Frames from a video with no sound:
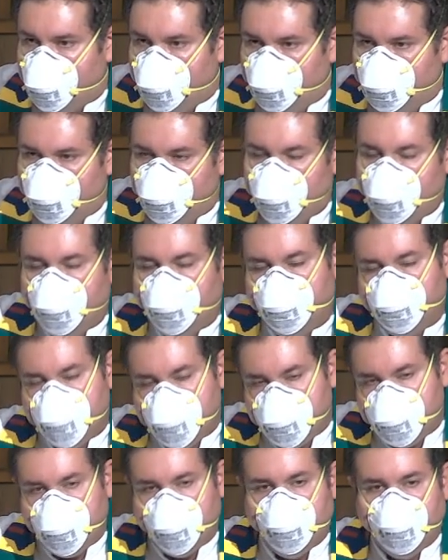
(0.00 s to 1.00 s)
And
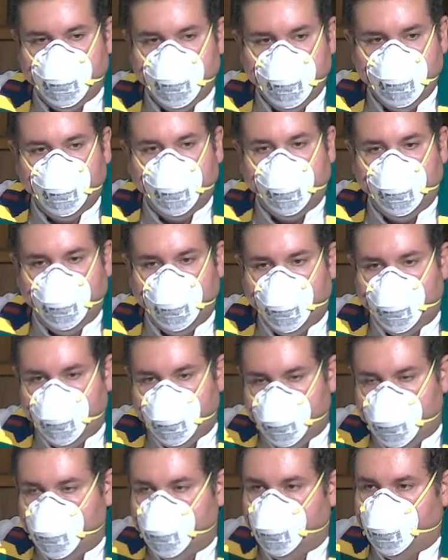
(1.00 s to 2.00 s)
besides, you probably already
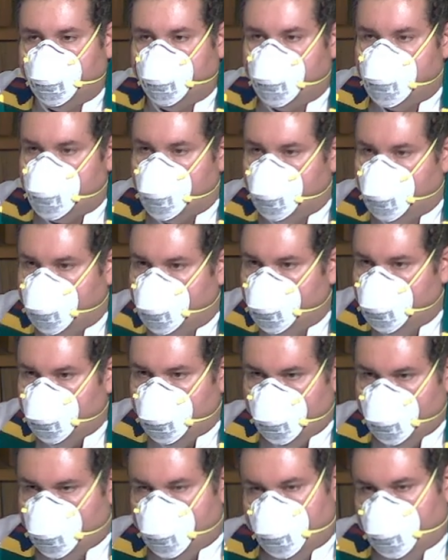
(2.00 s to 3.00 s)
know that they're telling
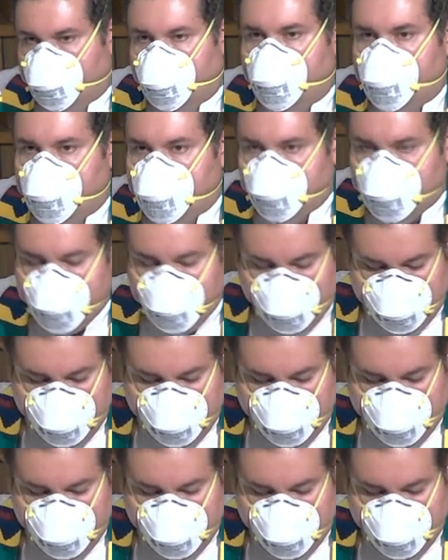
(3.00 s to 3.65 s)
lies.